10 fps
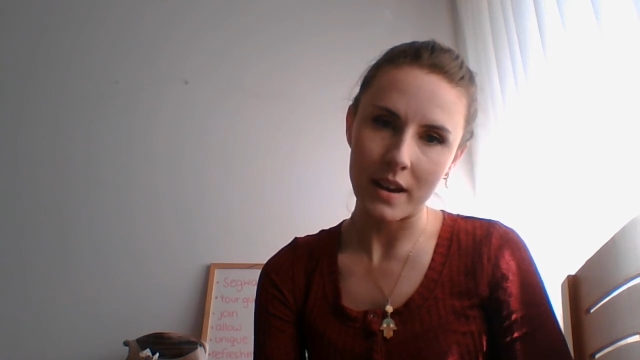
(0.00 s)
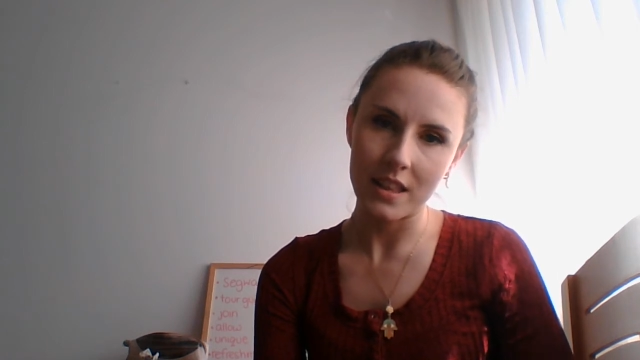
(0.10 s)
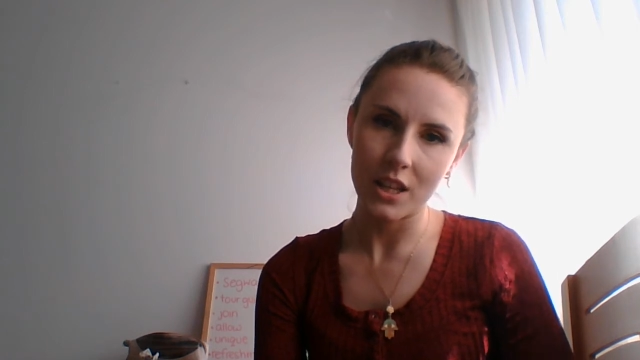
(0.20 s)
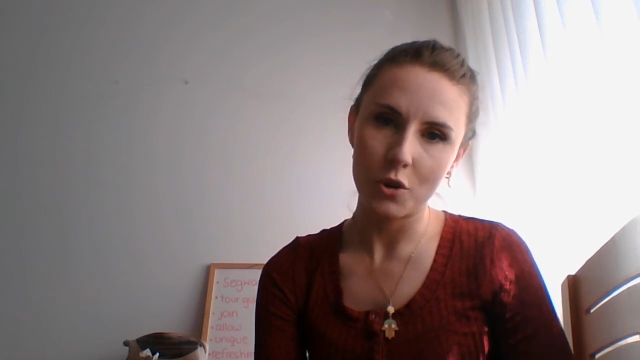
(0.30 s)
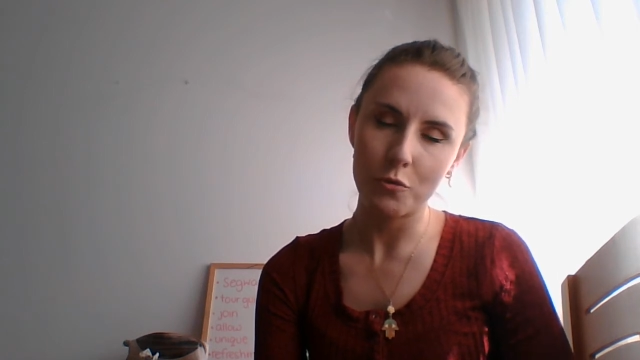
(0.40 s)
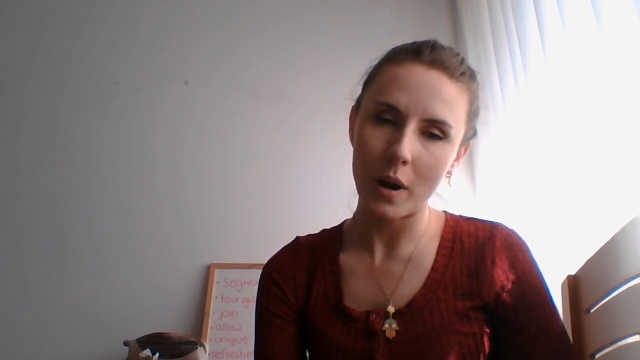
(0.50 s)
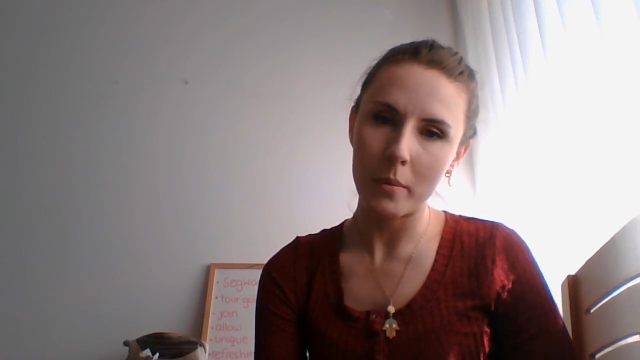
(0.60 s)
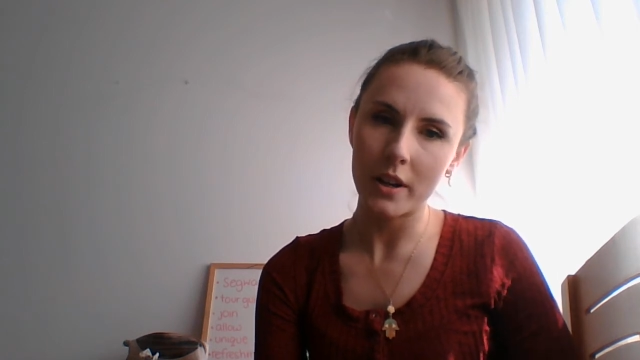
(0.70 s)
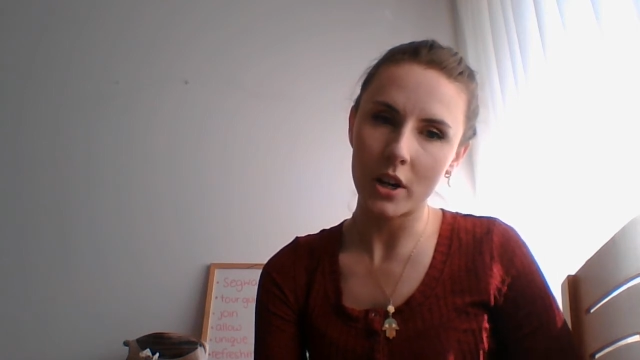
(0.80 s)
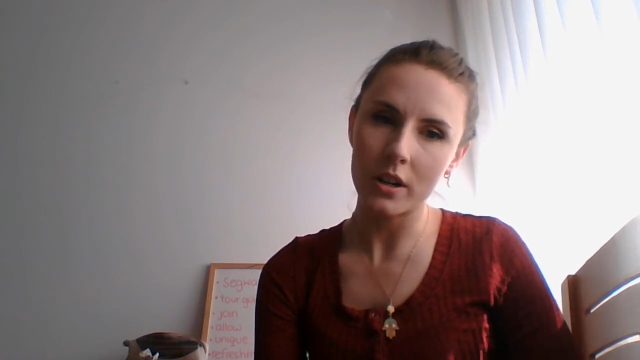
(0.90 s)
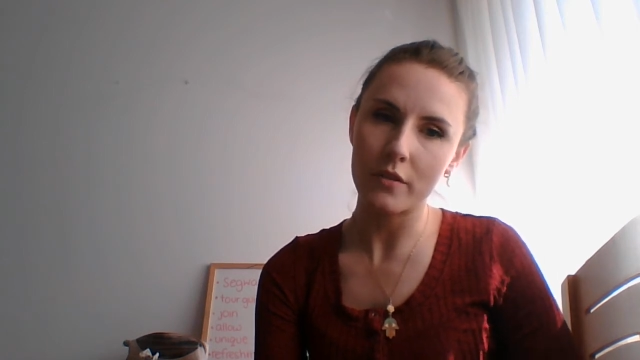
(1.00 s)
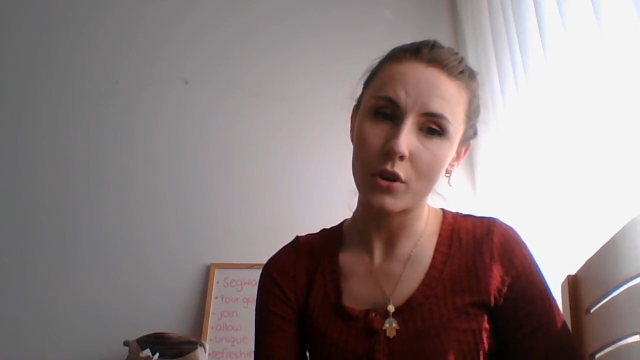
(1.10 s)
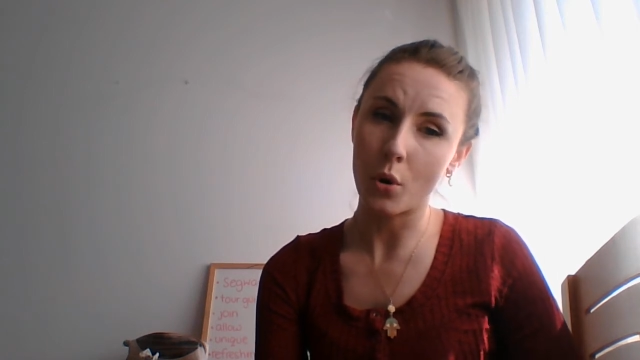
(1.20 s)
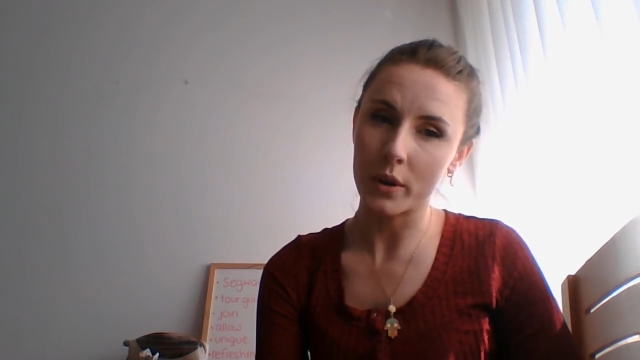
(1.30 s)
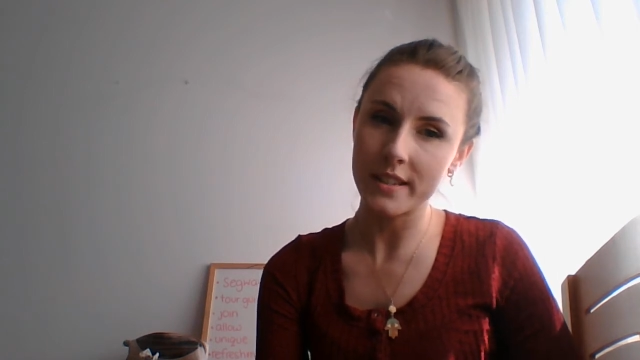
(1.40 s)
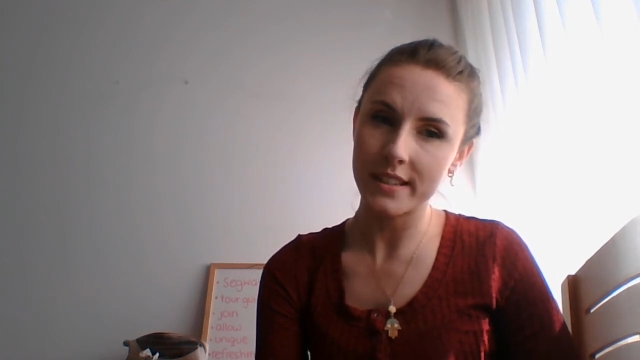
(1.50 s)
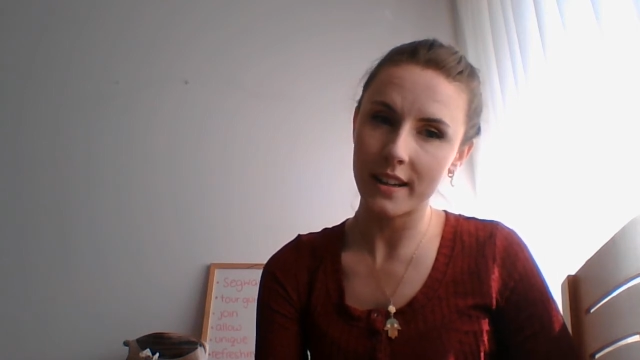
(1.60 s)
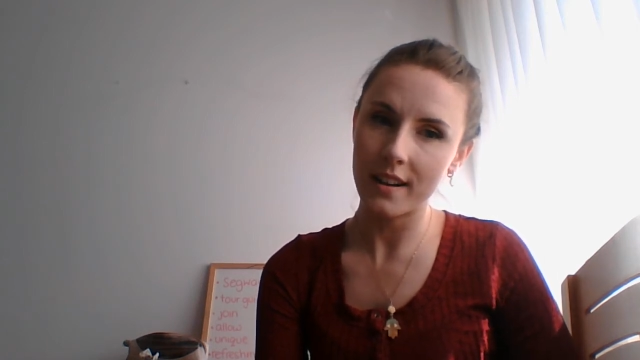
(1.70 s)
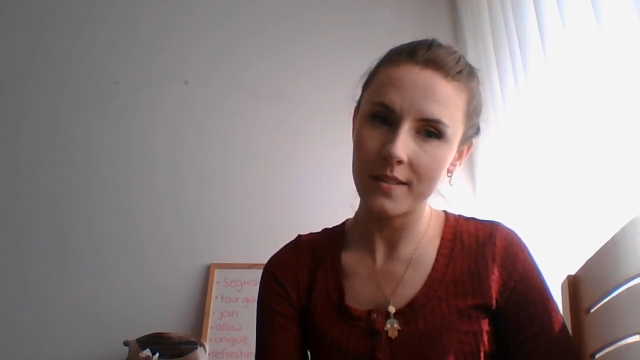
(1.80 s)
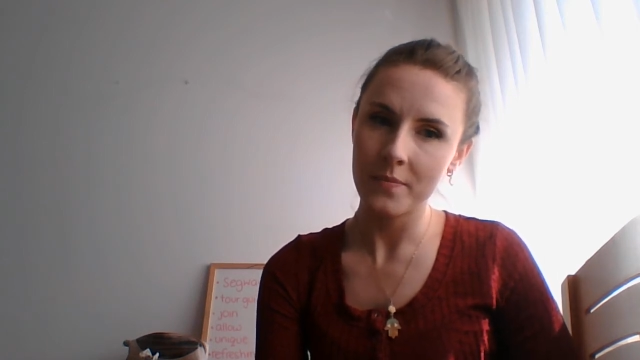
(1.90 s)
I think you've probably heard of
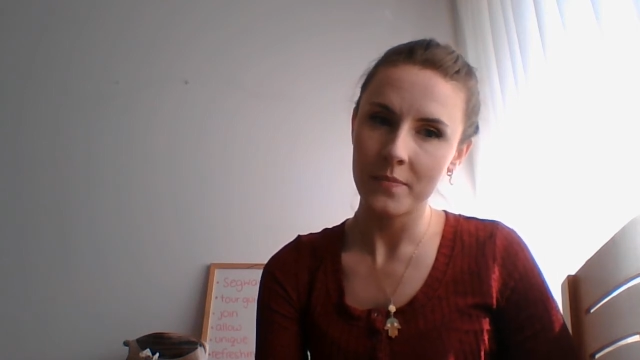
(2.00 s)
Corsica.